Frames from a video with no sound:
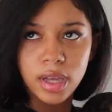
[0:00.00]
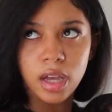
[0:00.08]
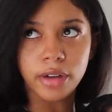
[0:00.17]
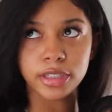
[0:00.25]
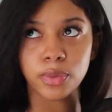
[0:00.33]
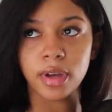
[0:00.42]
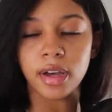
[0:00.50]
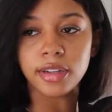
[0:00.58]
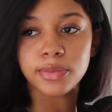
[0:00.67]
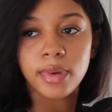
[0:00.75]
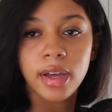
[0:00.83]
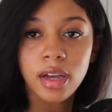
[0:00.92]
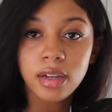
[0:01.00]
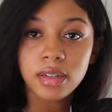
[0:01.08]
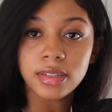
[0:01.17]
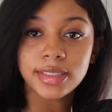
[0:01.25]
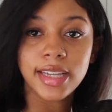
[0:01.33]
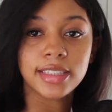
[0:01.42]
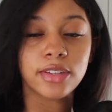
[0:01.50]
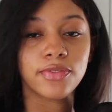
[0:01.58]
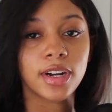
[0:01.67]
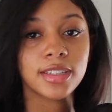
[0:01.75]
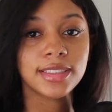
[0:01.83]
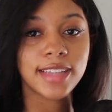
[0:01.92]
what else what else what else as a
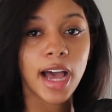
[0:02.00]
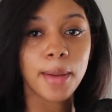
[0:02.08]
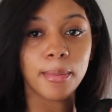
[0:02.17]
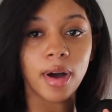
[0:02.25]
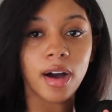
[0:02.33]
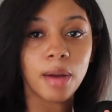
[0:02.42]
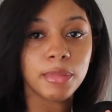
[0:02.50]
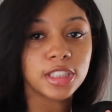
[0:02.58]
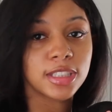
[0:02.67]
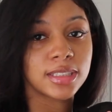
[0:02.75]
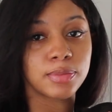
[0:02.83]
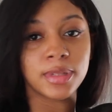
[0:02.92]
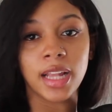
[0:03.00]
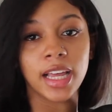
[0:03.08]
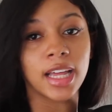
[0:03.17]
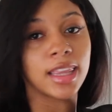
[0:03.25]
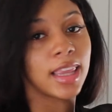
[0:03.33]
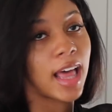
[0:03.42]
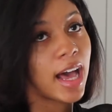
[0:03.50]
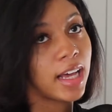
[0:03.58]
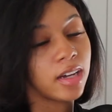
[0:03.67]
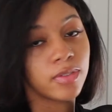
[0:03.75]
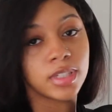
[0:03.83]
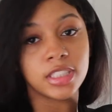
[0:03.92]
first time mom it's just been like a
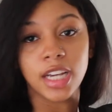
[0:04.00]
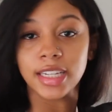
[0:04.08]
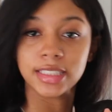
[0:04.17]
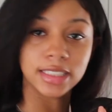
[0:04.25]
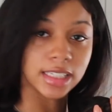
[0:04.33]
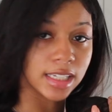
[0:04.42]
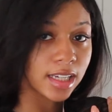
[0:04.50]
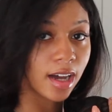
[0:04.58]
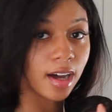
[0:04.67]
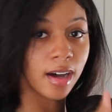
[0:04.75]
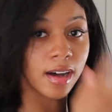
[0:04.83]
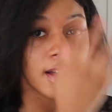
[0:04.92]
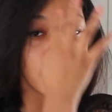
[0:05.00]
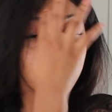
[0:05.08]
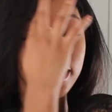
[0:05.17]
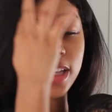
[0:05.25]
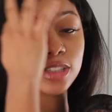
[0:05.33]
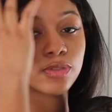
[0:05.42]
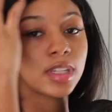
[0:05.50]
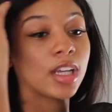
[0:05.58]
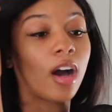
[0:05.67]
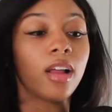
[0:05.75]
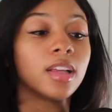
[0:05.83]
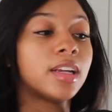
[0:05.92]
lot of adjusting y'all that's
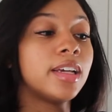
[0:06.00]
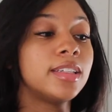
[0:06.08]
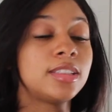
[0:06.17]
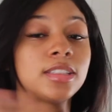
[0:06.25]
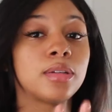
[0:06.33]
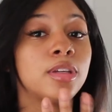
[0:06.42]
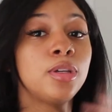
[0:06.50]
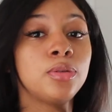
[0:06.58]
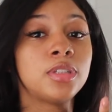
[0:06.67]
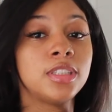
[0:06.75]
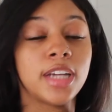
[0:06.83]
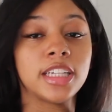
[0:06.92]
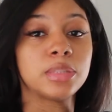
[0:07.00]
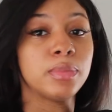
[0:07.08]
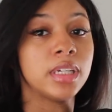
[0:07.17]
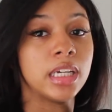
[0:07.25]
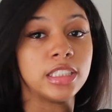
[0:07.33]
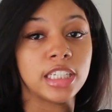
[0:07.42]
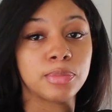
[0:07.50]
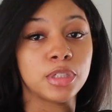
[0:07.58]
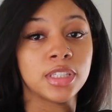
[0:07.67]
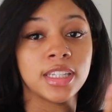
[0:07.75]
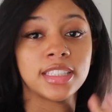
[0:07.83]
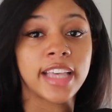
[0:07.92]
really all it is just a huge adjustment
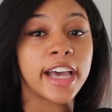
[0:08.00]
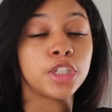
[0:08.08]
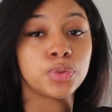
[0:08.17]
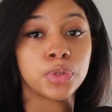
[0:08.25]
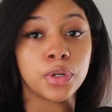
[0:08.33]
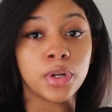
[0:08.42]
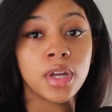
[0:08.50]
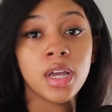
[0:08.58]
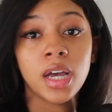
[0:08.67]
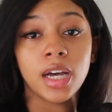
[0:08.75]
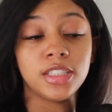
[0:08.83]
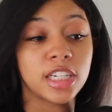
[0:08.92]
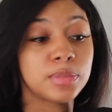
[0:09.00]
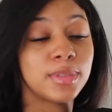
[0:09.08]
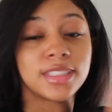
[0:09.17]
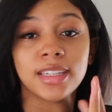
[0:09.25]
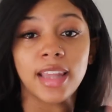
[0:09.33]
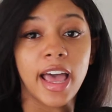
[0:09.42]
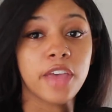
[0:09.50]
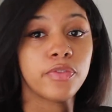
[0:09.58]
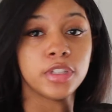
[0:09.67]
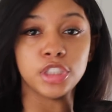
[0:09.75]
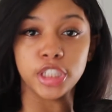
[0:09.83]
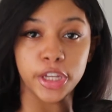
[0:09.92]
adjustment to the schedule adjustment to
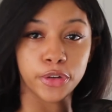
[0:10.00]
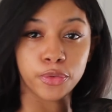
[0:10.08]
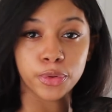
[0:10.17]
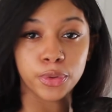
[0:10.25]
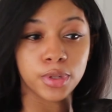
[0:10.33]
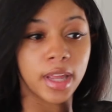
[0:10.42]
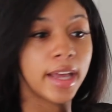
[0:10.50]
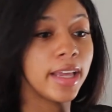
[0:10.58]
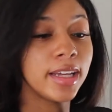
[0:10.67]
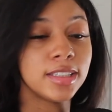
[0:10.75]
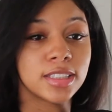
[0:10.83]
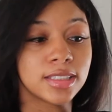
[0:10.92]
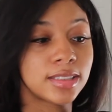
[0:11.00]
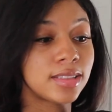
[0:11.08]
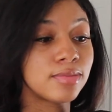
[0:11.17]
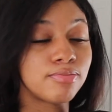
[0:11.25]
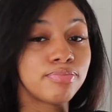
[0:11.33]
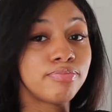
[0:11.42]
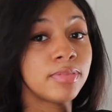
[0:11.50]
life in general like just